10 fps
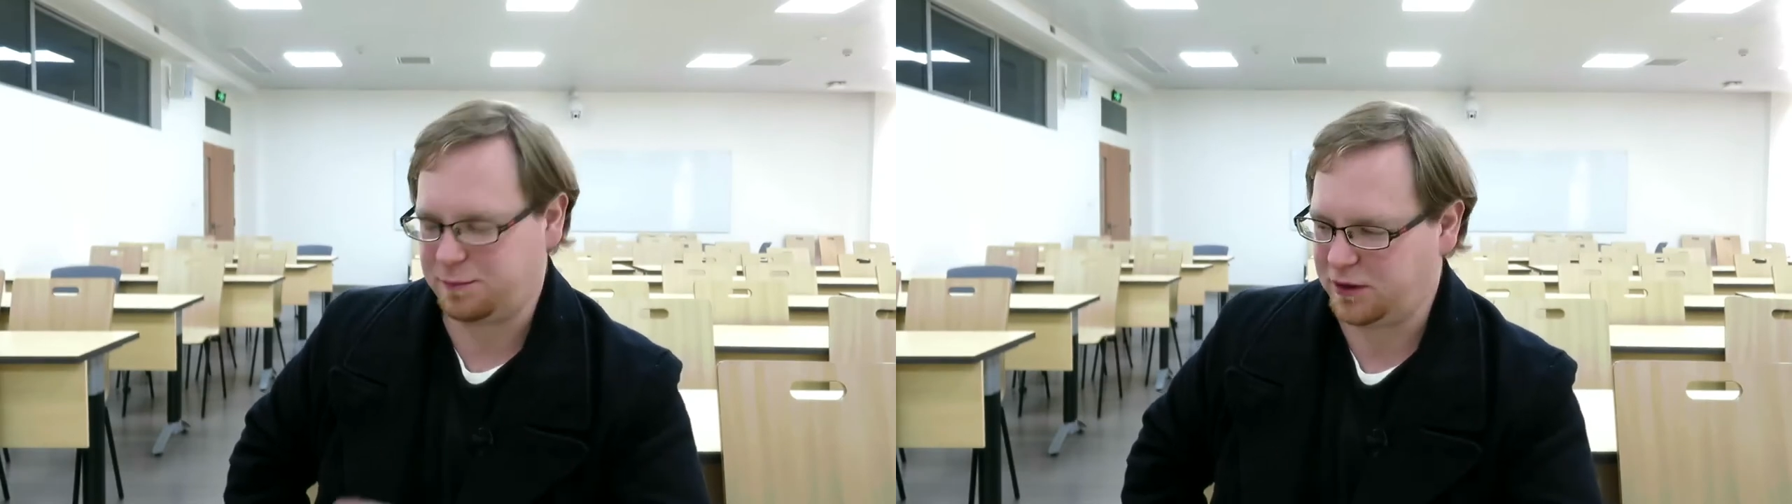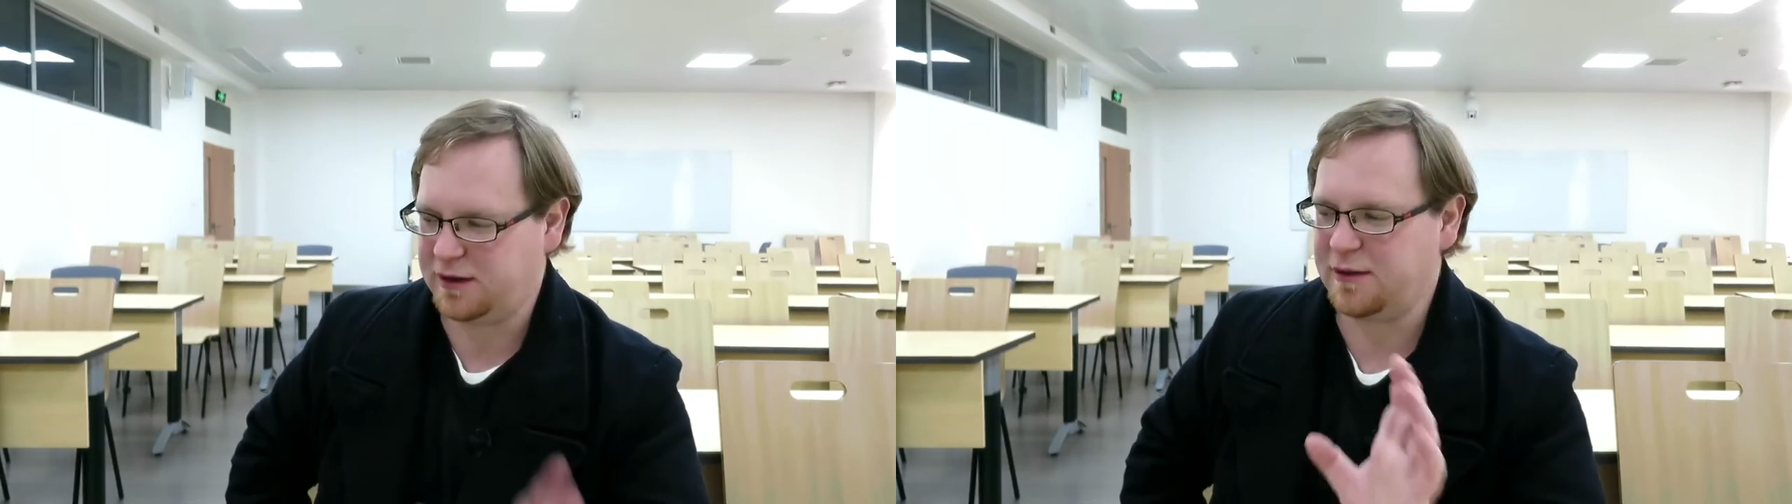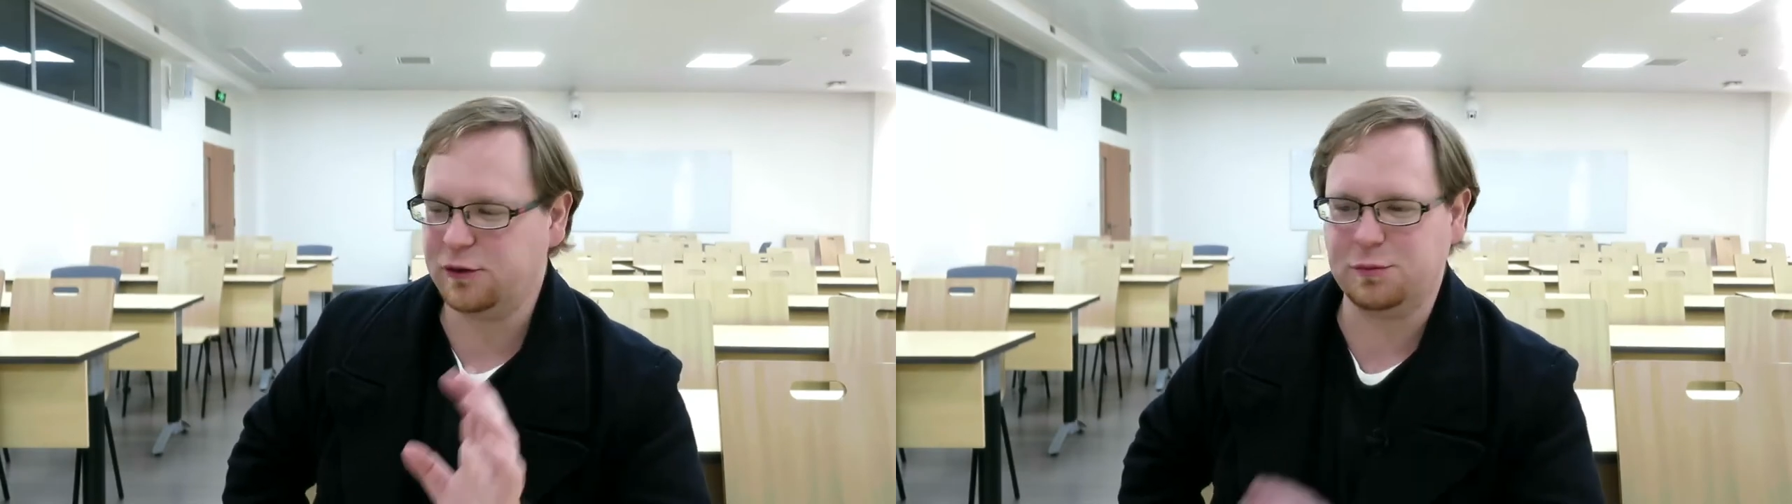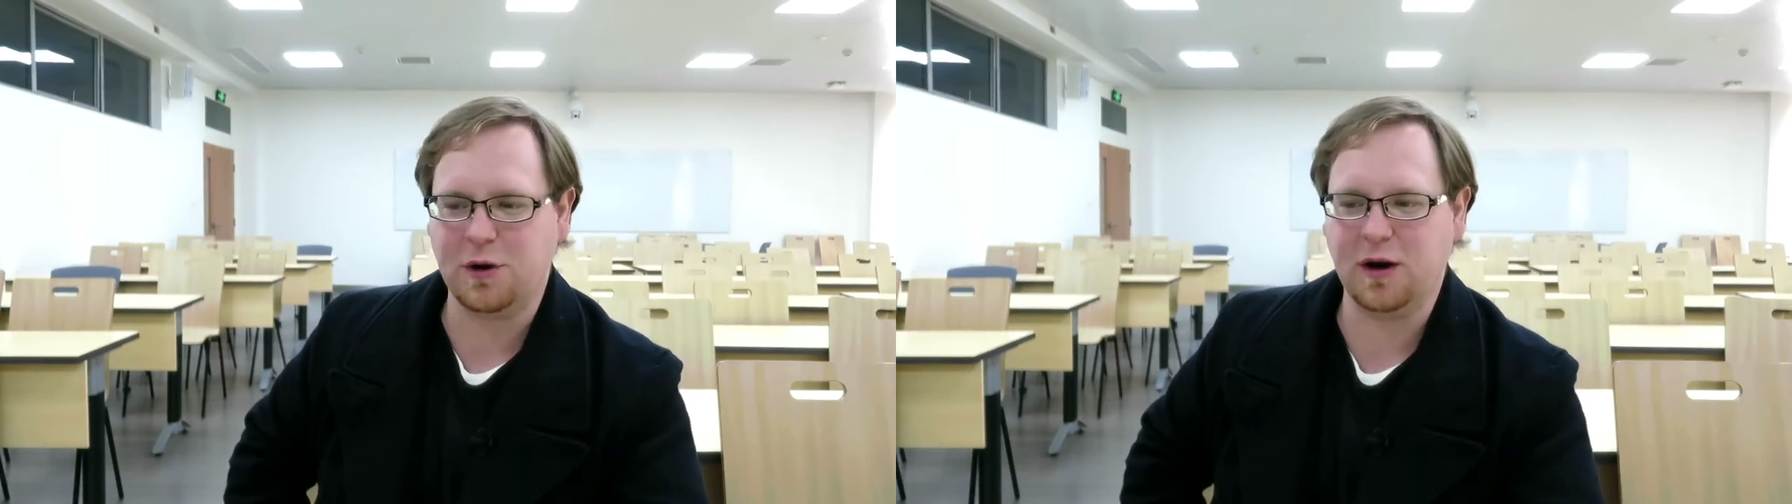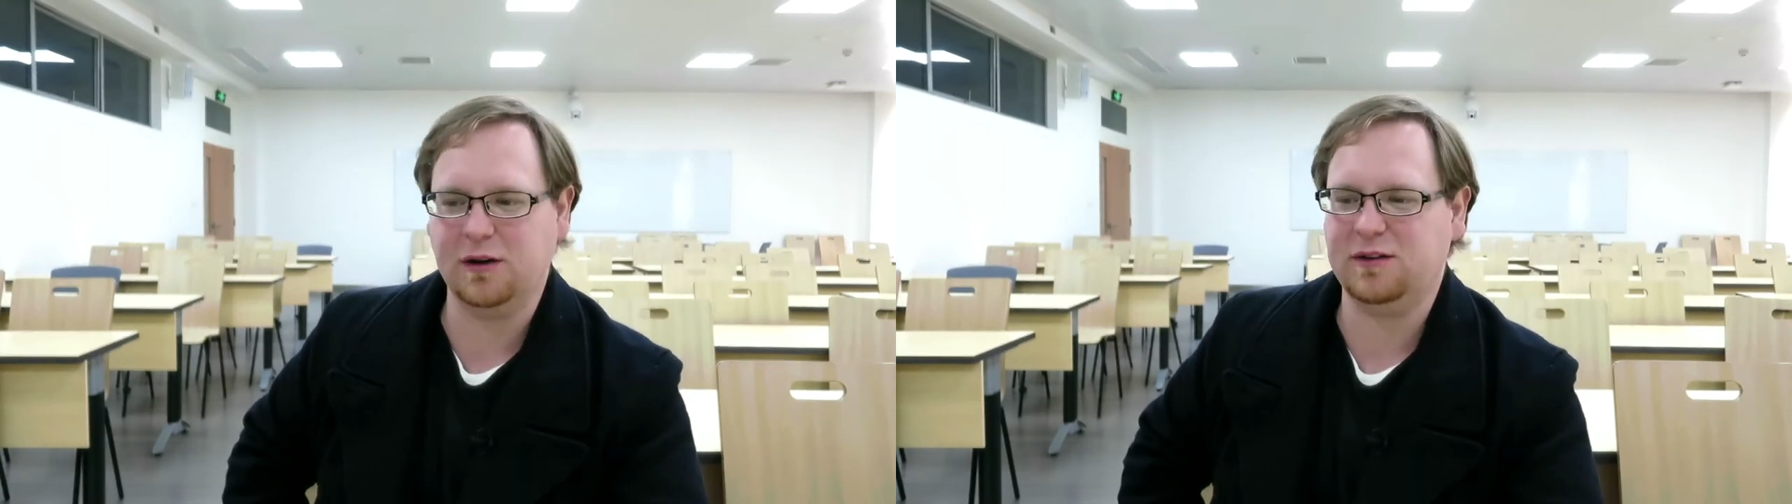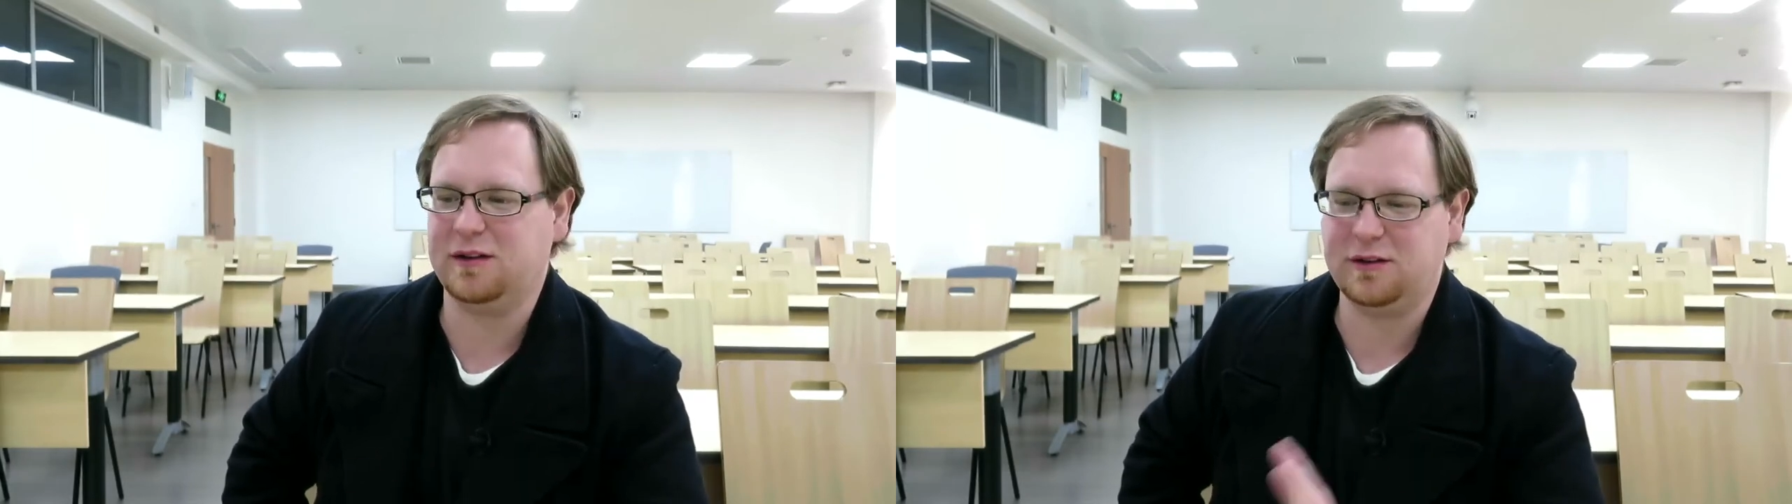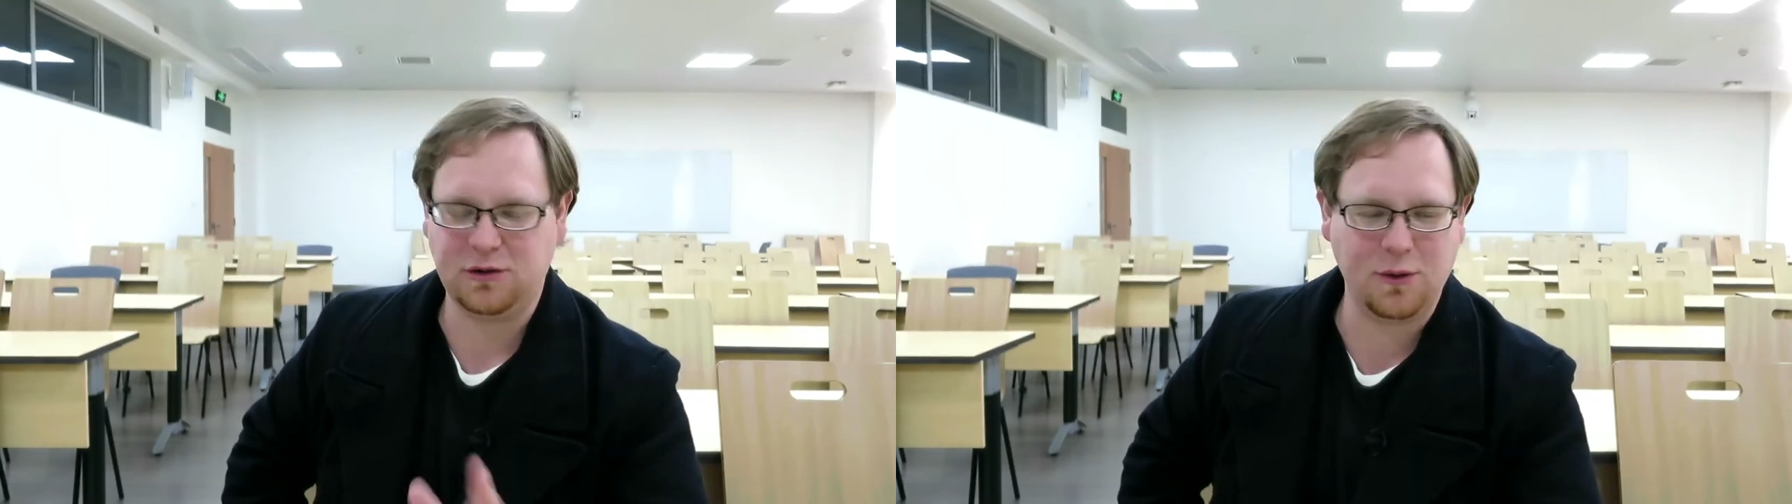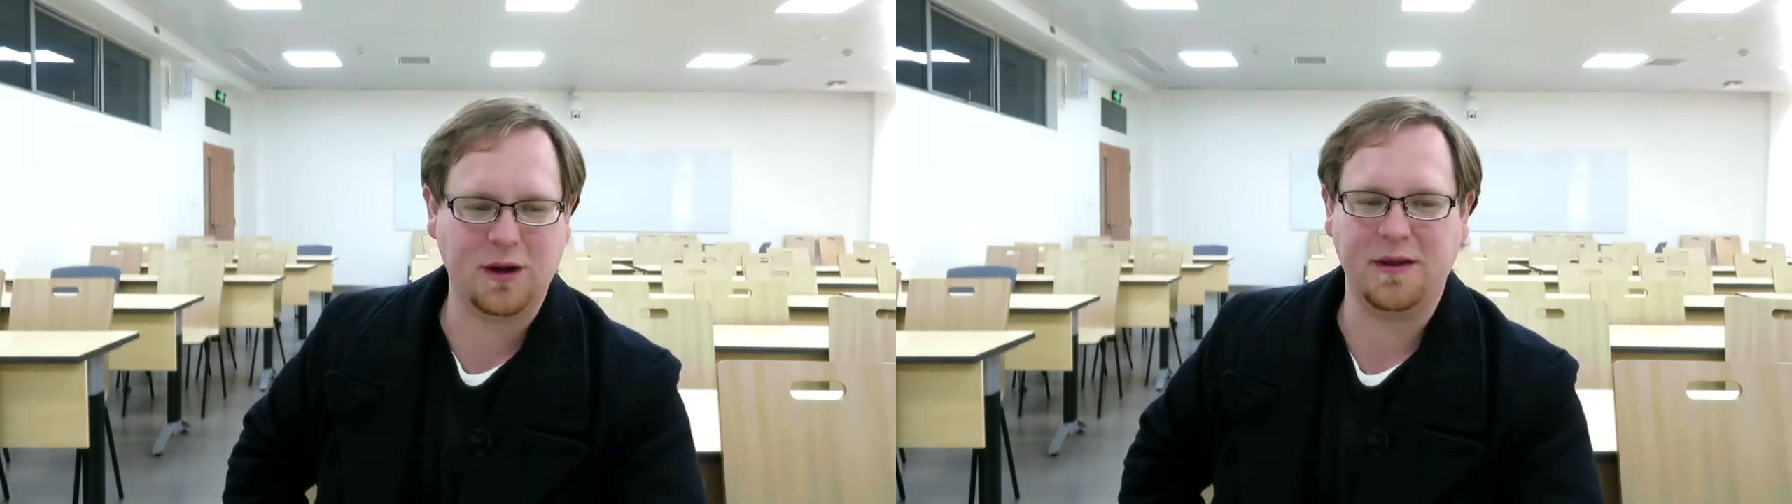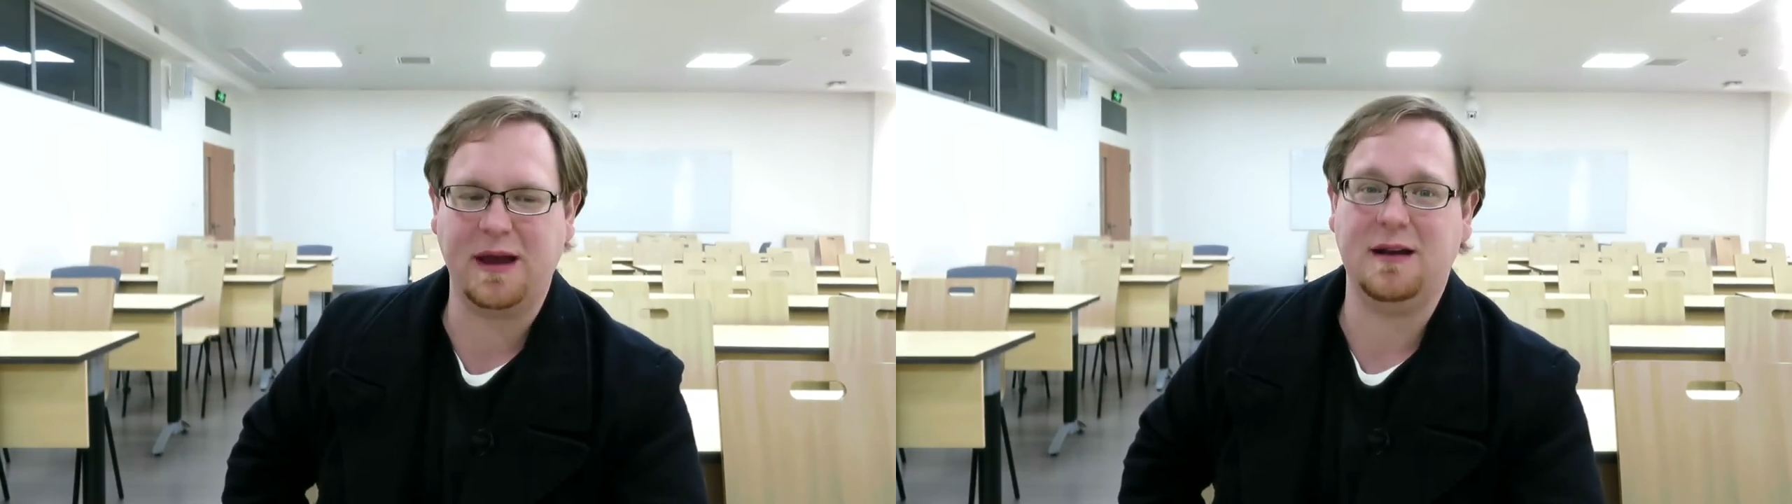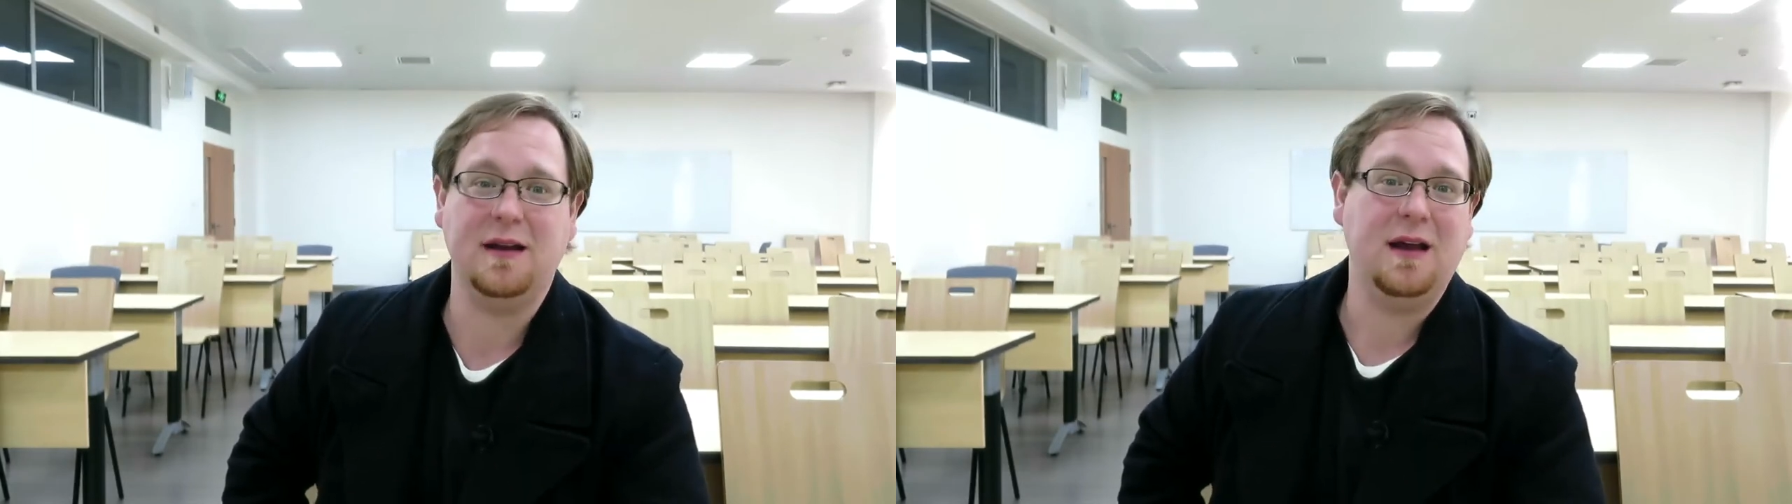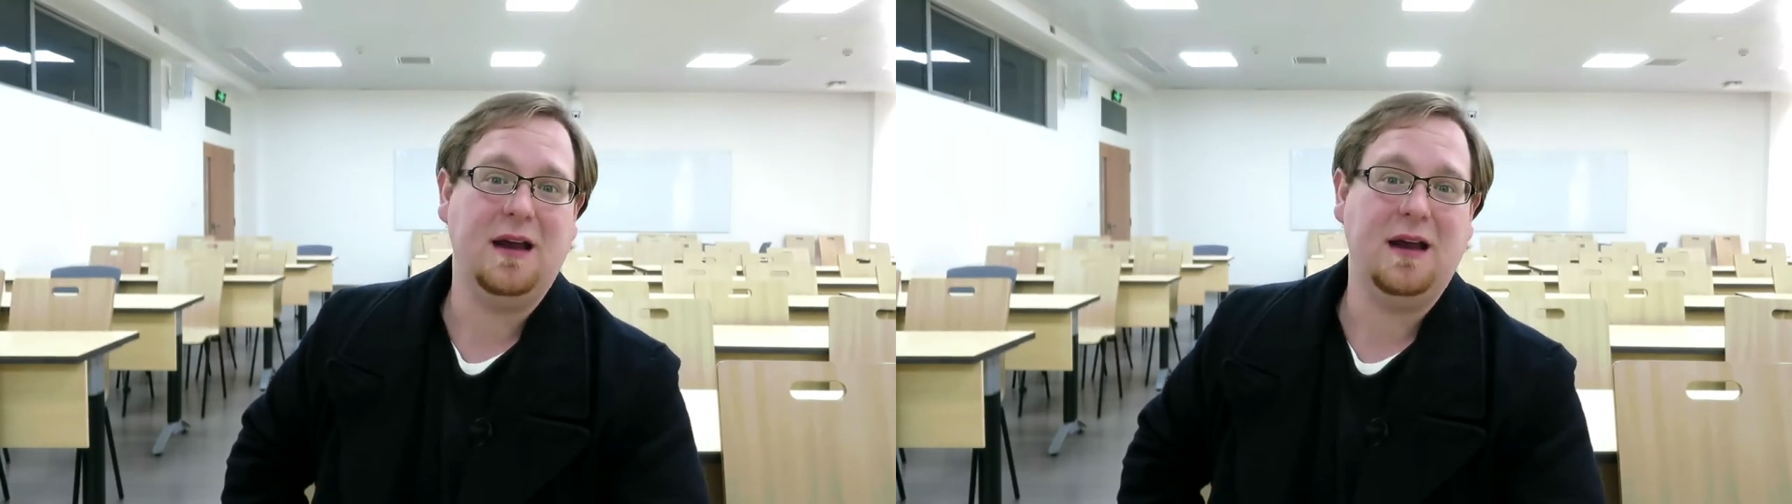to put in those marks and to do all that,